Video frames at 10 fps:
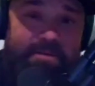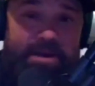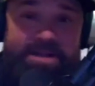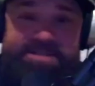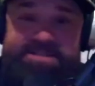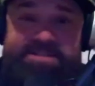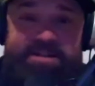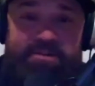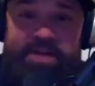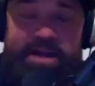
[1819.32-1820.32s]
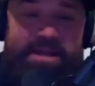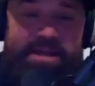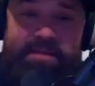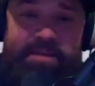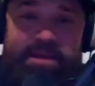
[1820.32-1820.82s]
but it's still not a
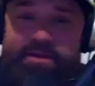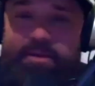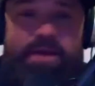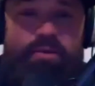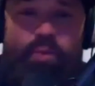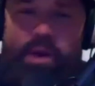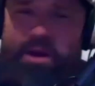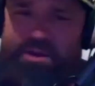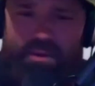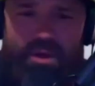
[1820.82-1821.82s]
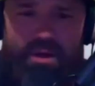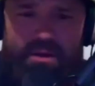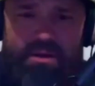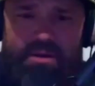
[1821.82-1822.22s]
gimme no matter where you hunt.